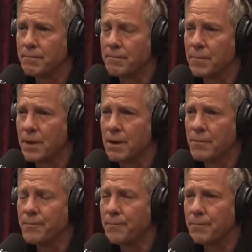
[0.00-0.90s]
You
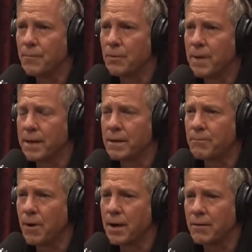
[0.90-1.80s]
know, you're making
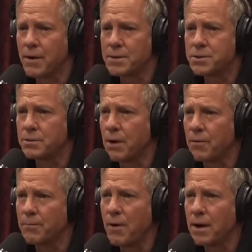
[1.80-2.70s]
progress. You know
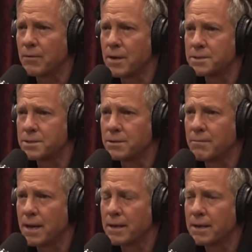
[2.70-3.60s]
the progress you're
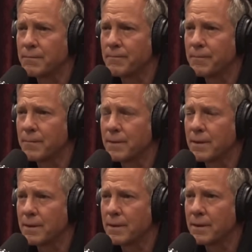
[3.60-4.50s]
making
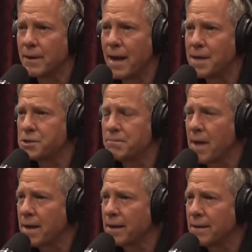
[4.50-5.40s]
as you make it.